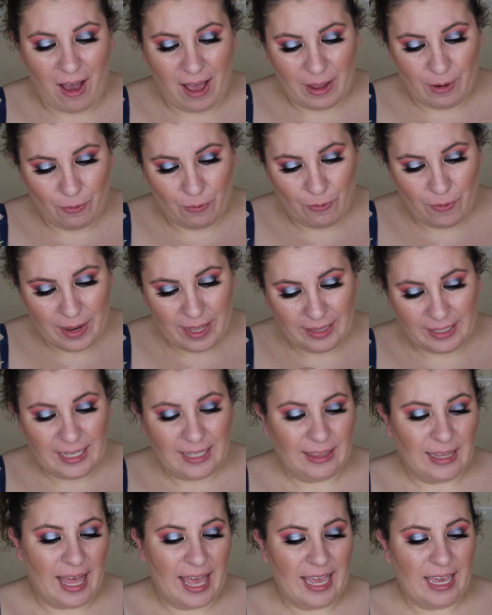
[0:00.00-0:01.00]
I really
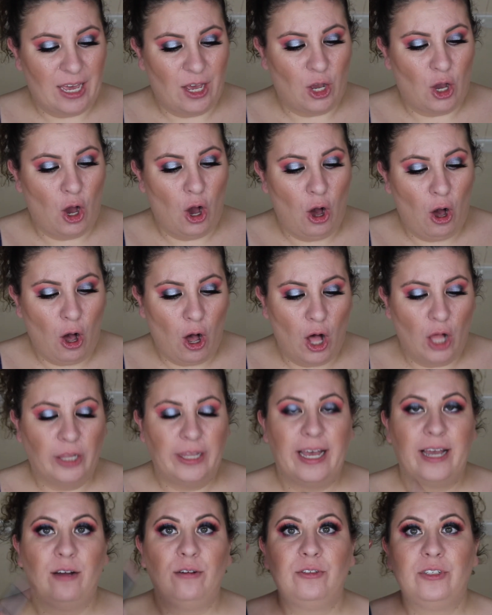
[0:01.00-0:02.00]
like
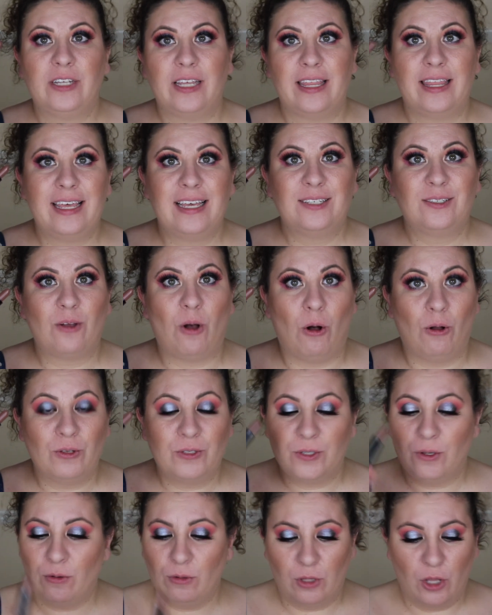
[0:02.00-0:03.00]
Call Out. This
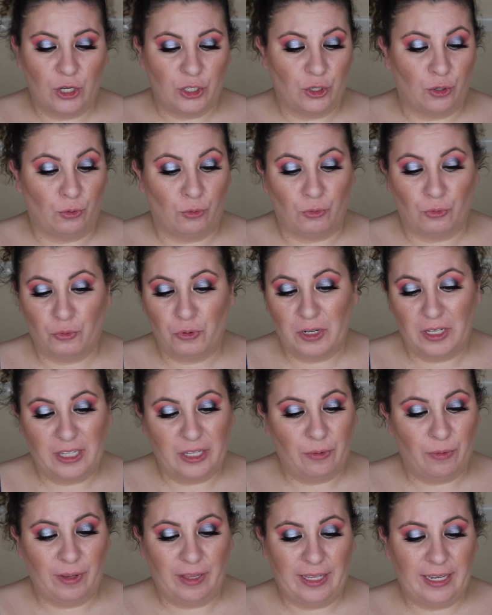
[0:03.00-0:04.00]
also looked
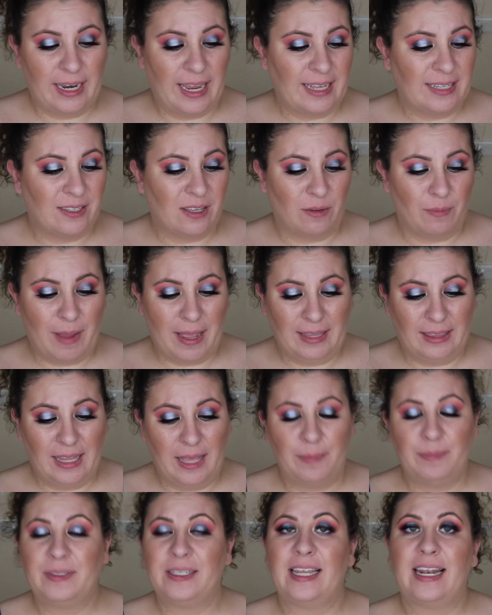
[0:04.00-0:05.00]
really, really nice on my
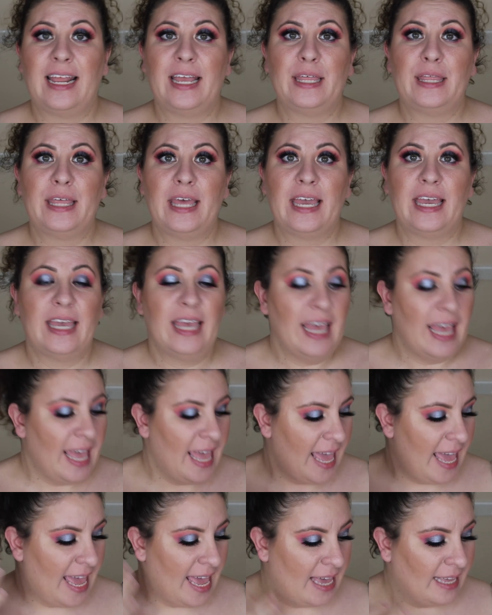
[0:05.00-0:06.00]
lips and I think
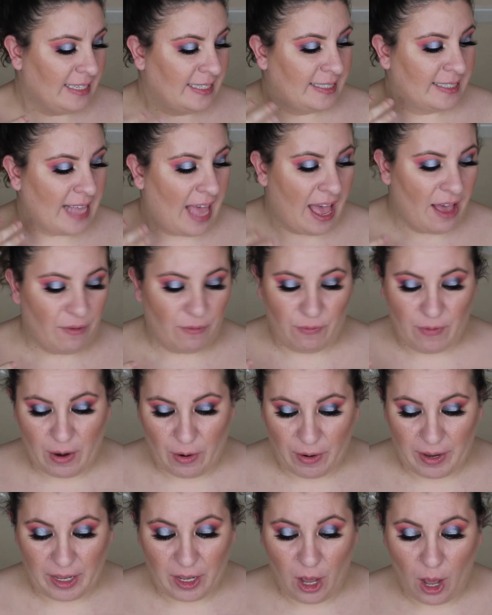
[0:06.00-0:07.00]
it sat
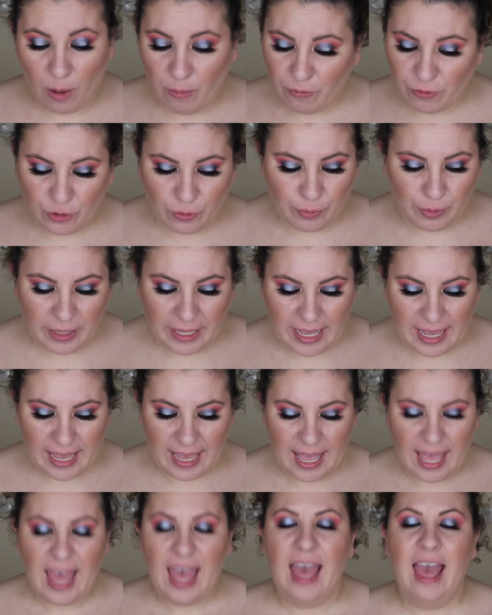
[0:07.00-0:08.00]
very
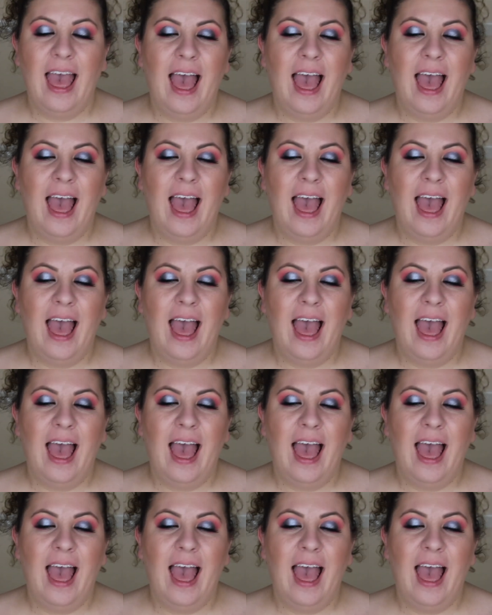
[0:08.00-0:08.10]
comfortably.